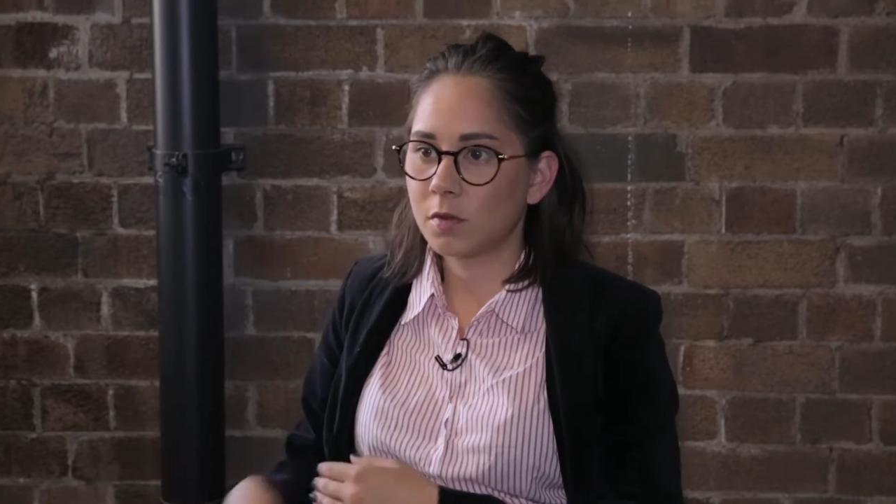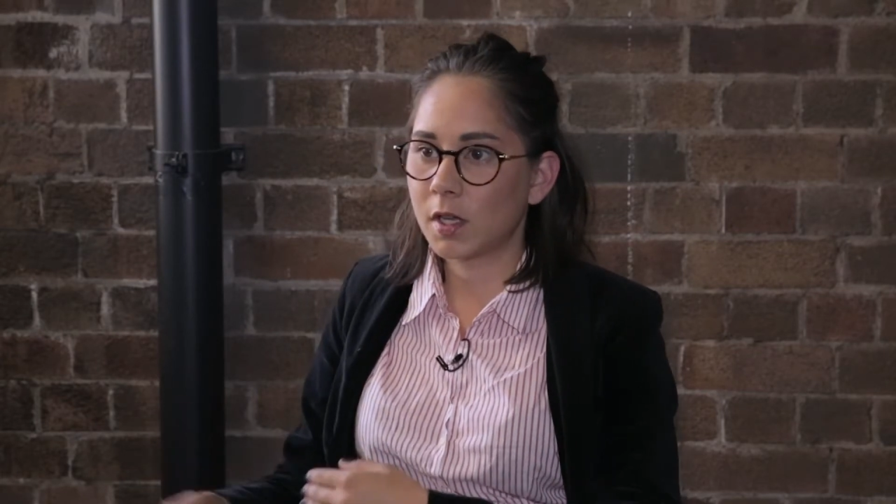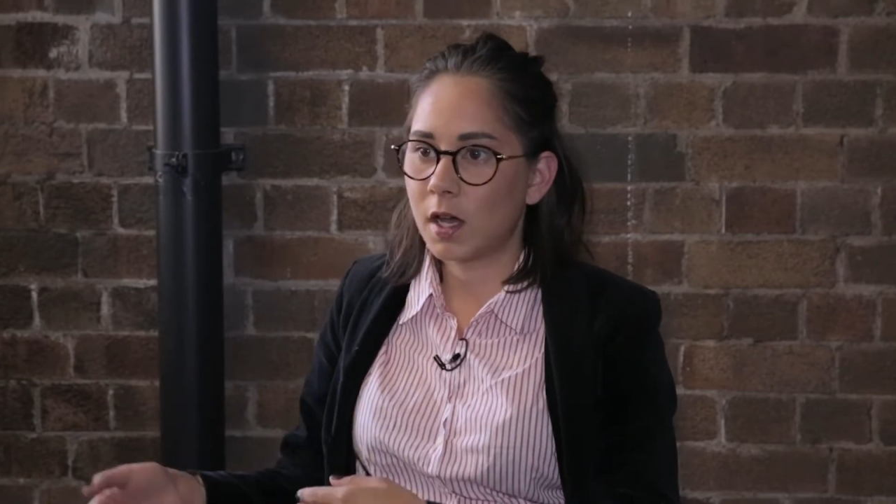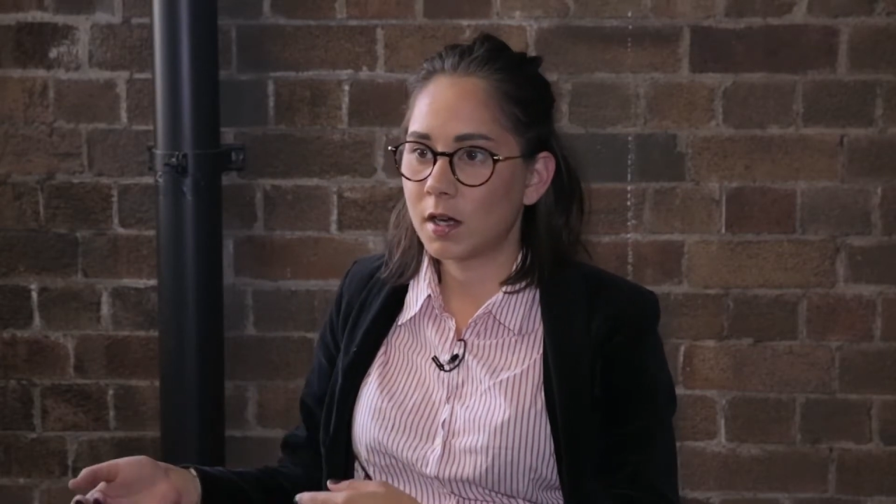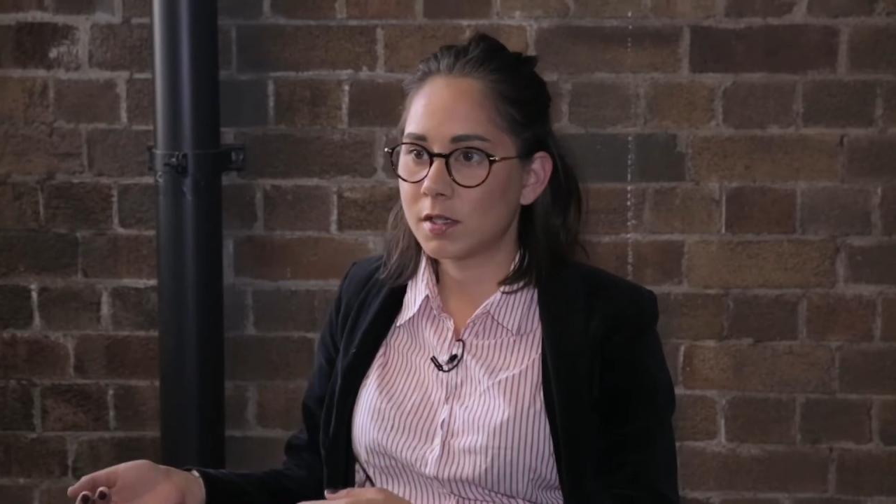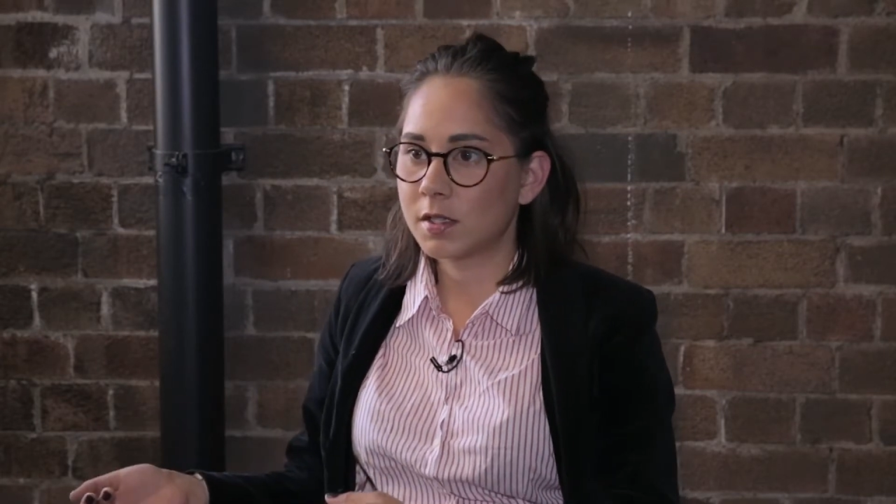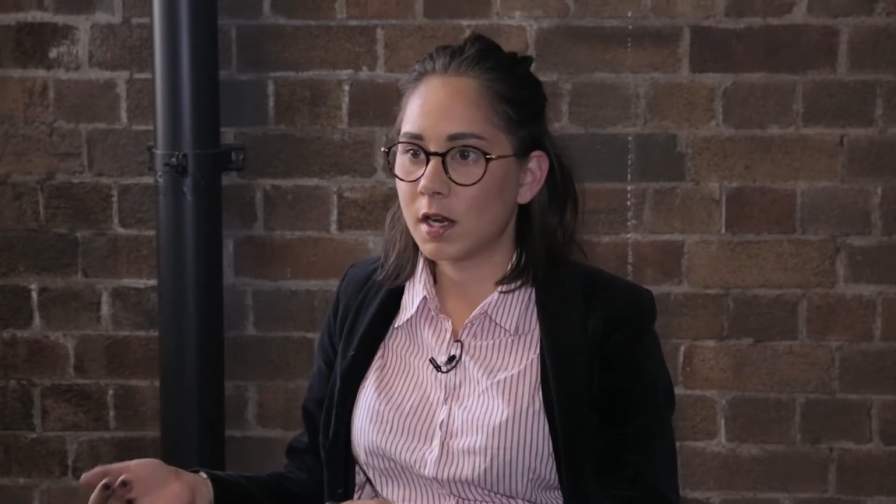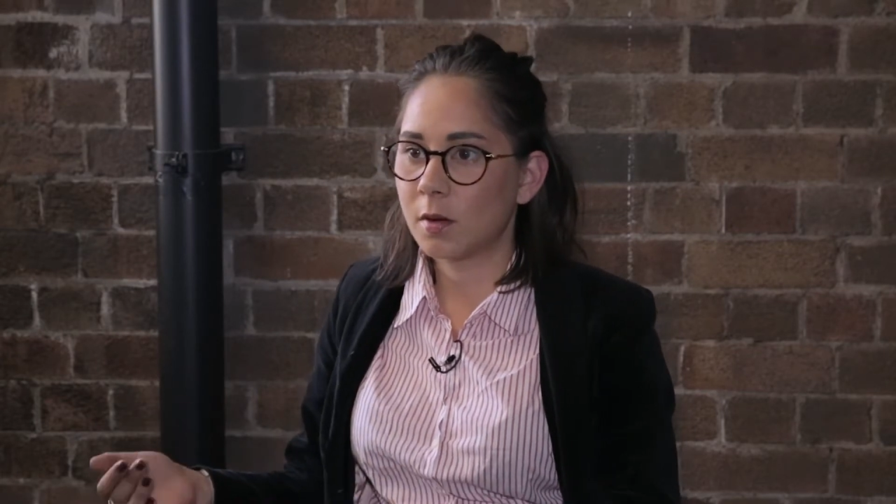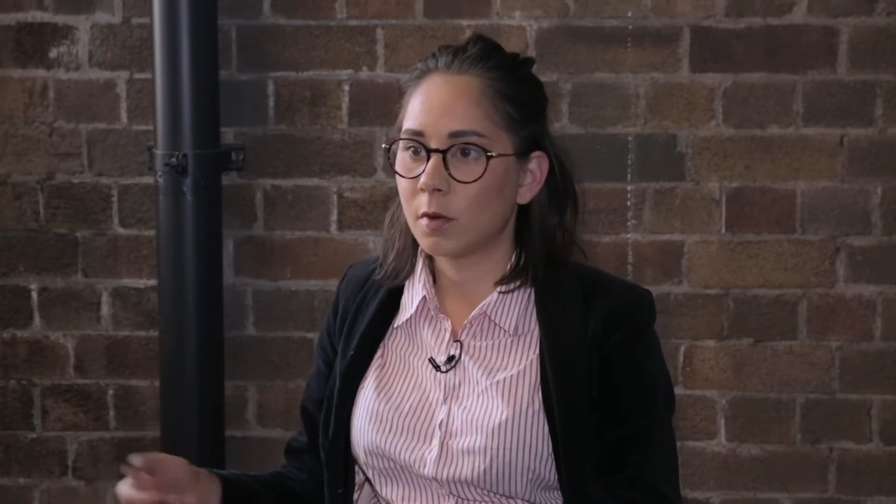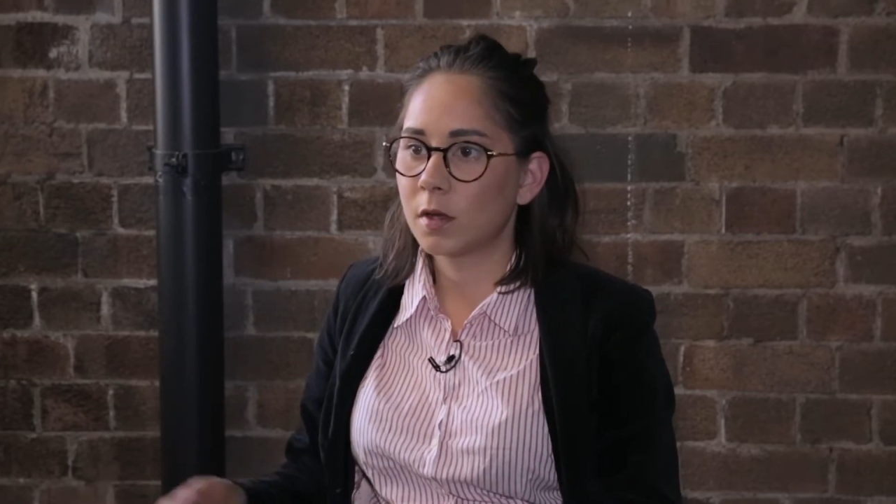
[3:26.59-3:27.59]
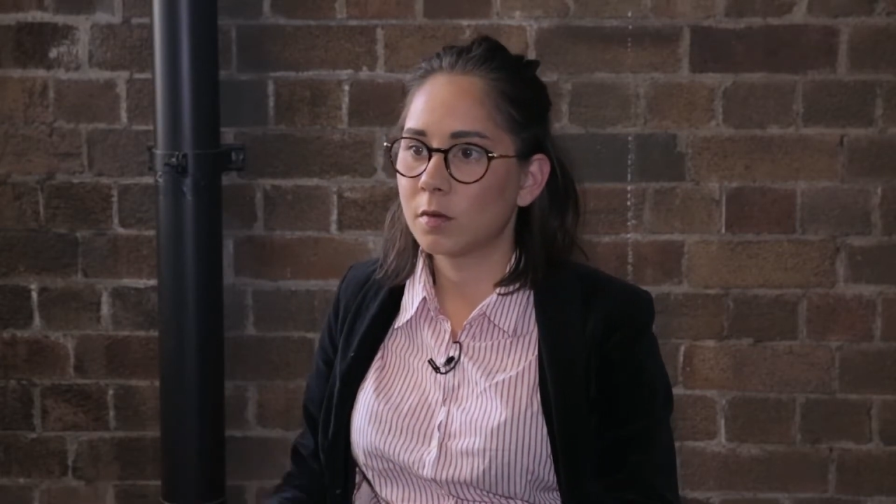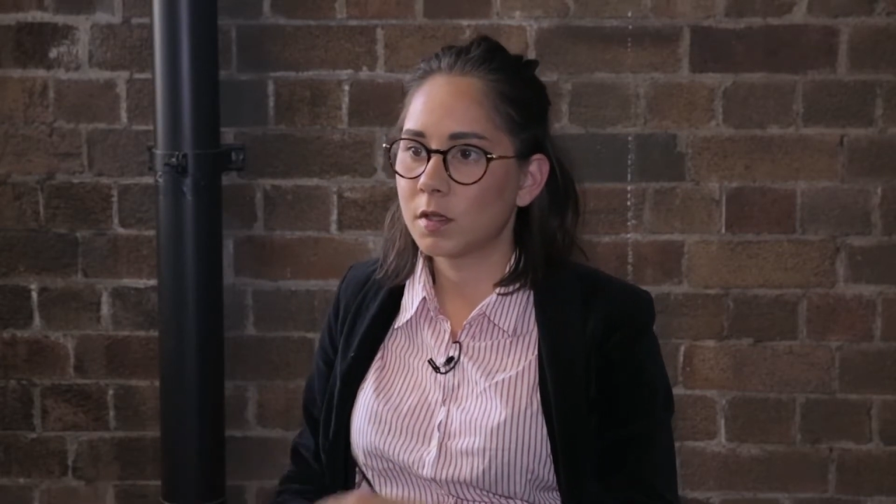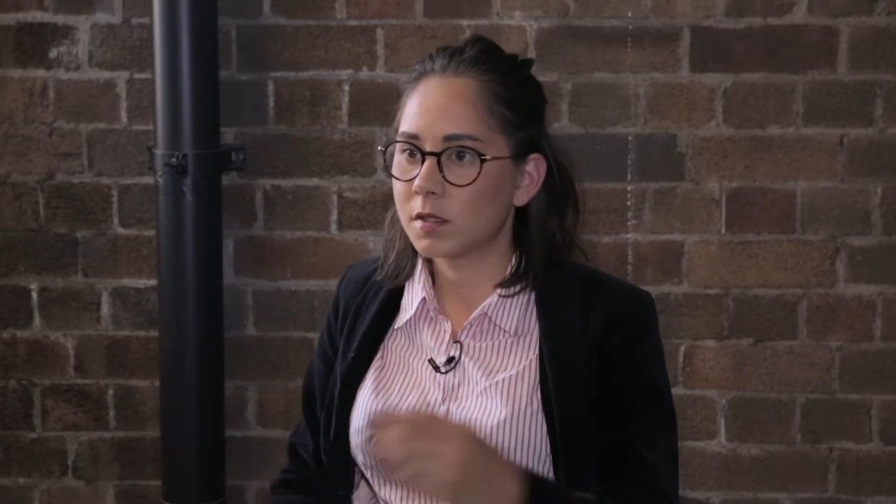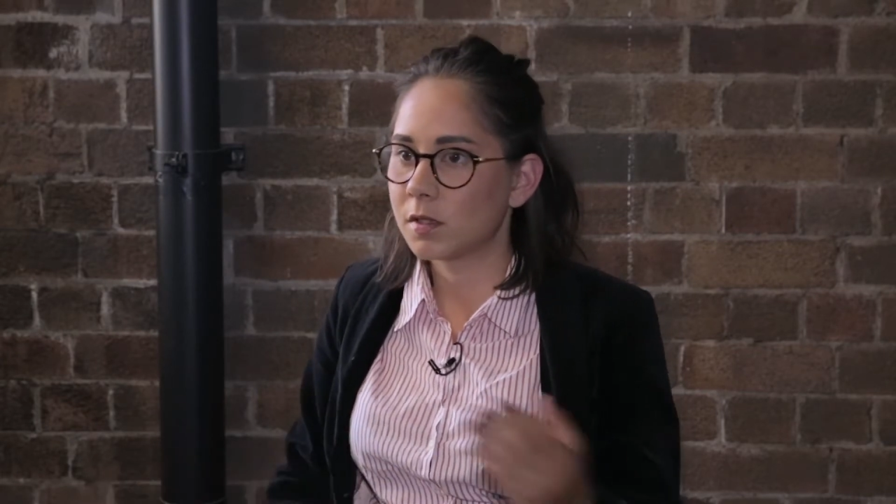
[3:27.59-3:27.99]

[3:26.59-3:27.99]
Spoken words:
all the artists that I work with,